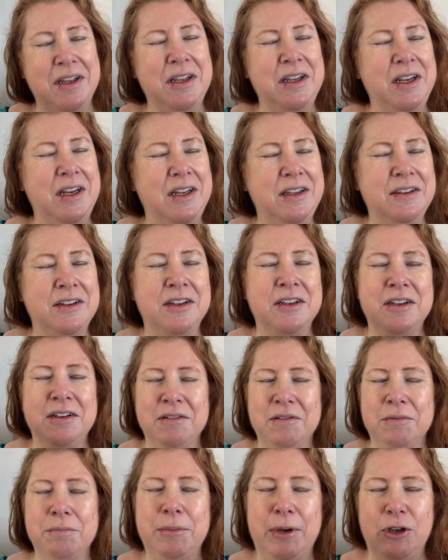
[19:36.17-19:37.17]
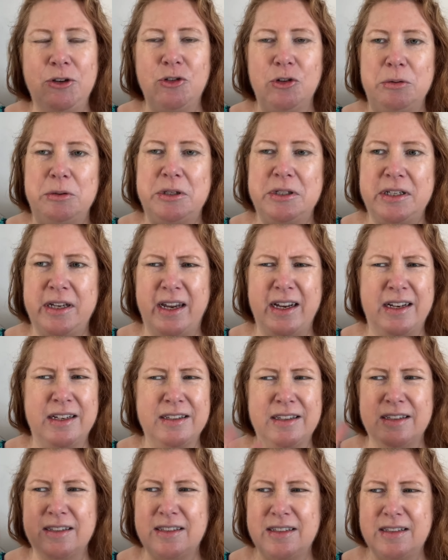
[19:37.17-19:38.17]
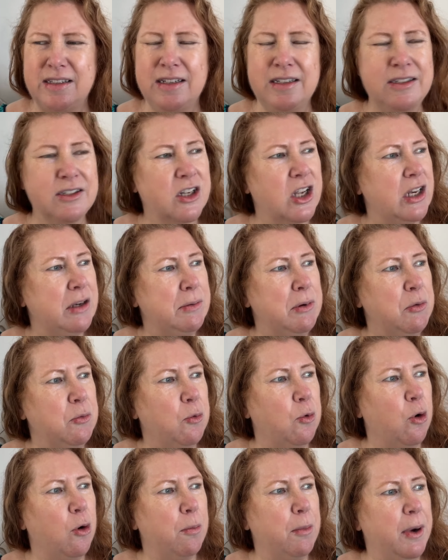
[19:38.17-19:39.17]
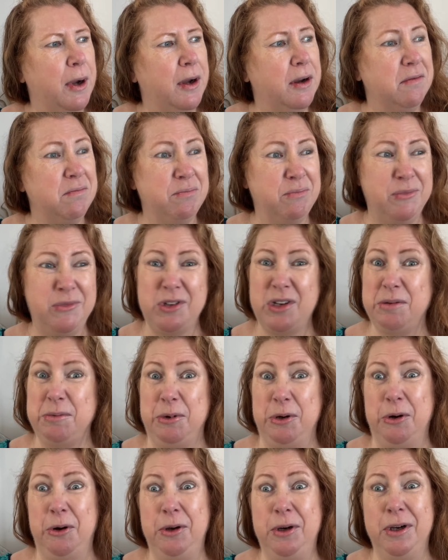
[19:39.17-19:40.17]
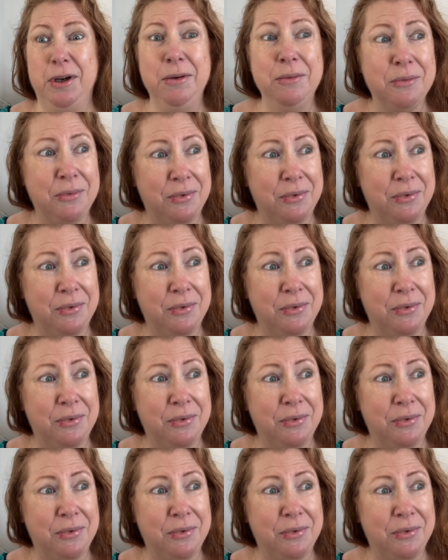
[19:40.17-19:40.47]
in the bedroom today because it's it's going to be warmer, it's going to be hotter.